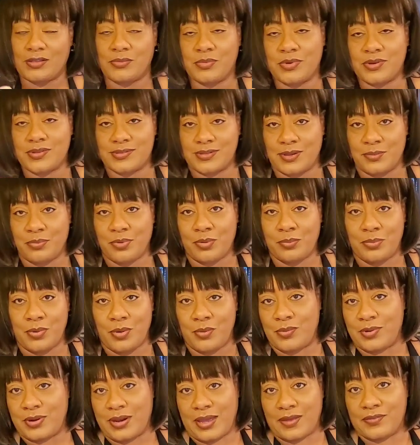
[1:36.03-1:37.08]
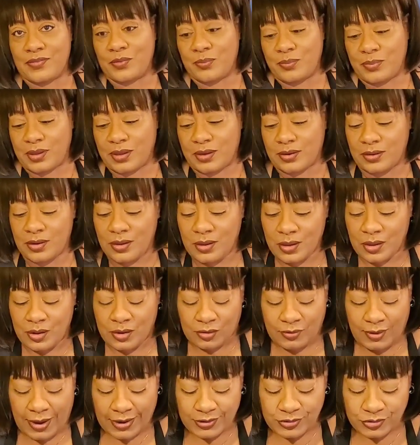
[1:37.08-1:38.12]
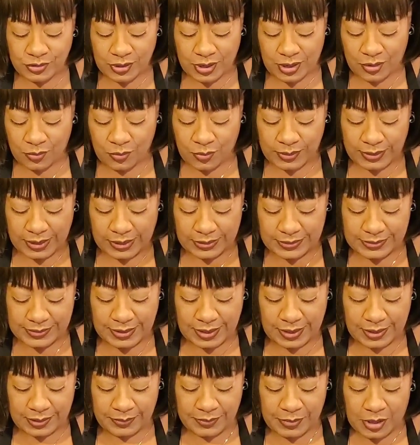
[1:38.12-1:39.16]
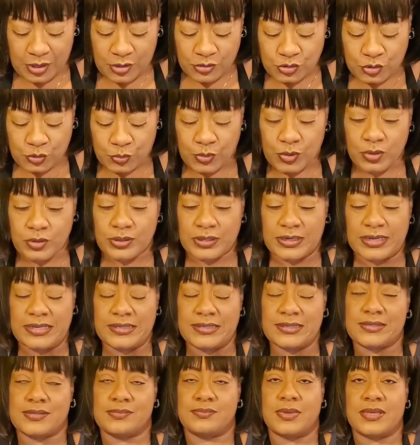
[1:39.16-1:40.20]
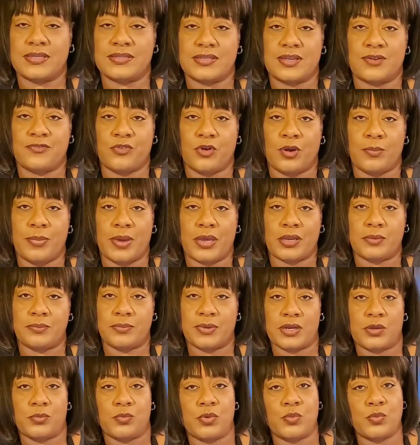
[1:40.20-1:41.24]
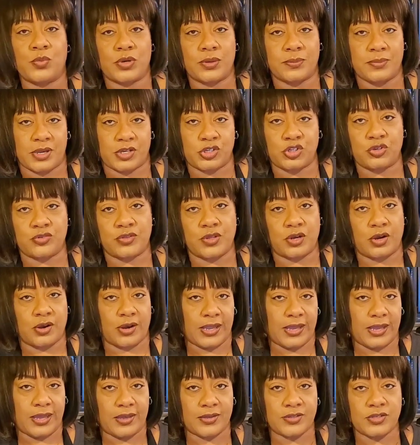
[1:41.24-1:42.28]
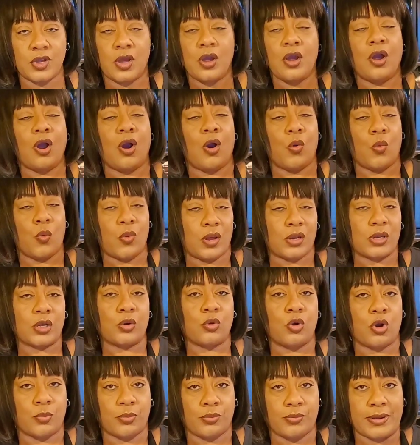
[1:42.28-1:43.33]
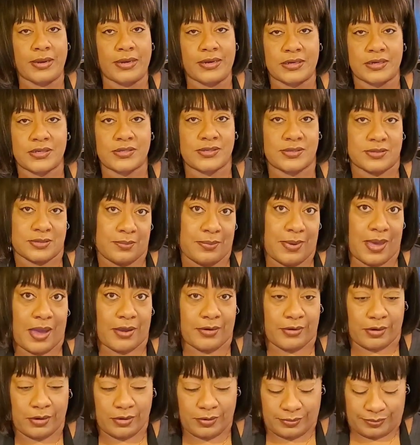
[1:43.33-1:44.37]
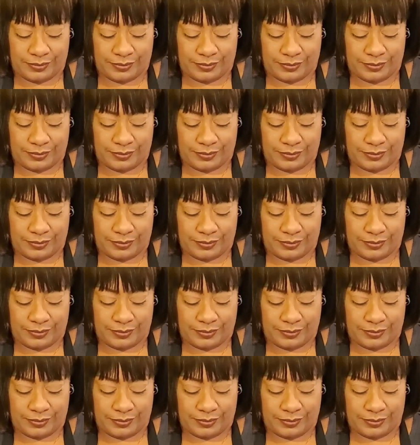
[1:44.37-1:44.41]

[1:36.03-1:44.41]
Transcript: them in a separate bowl and add them in one at a time. So we're going to let this mix in for about a minute. We want to make sure that our eggs are well incorporated into the batter.